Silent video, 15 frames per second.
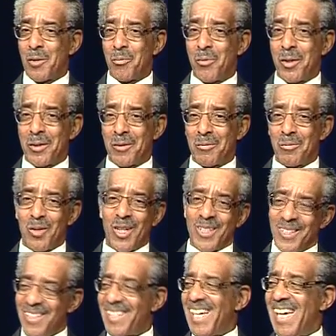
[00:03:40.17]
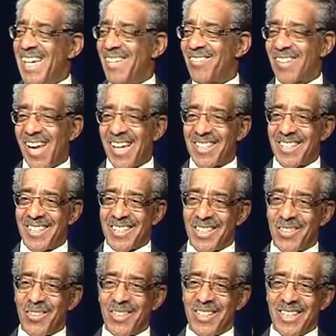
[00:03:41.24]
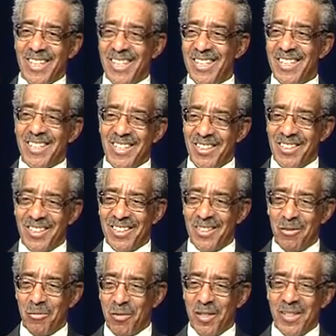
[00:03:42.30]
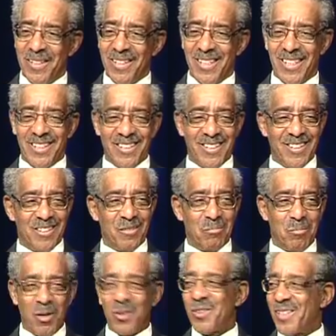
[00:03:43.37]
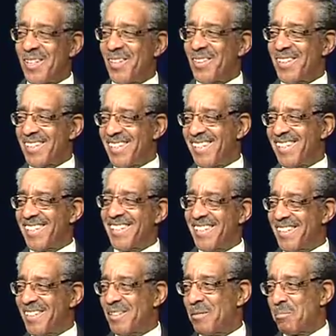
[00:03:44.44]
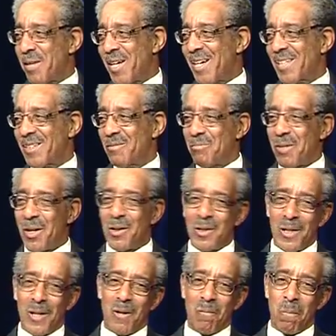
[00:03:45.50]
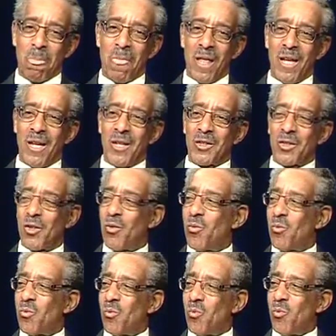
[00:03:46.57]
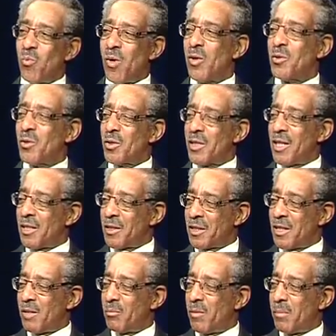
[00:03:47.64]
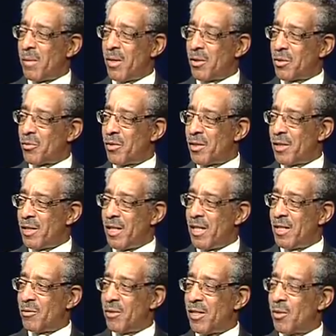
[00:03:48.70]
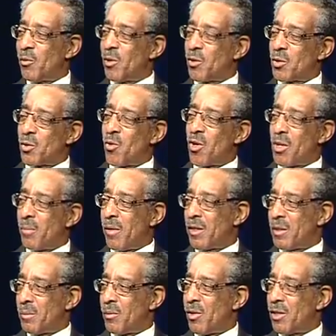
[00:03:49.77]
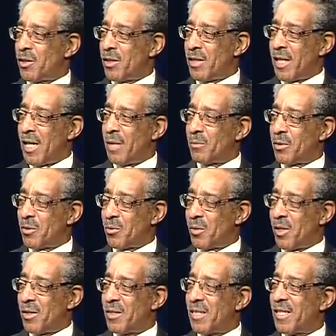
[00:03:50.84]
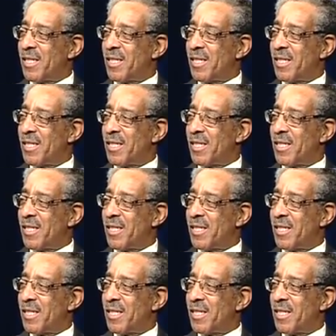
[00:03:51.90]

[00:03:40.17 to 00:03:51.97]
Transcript: But March of Dimes, I just thought 10 cents in a thing and polio, 10 cents in a box and polio. So why don't you tell us something about Kristen Henry, and we're going to talk about the March of Dimes as well.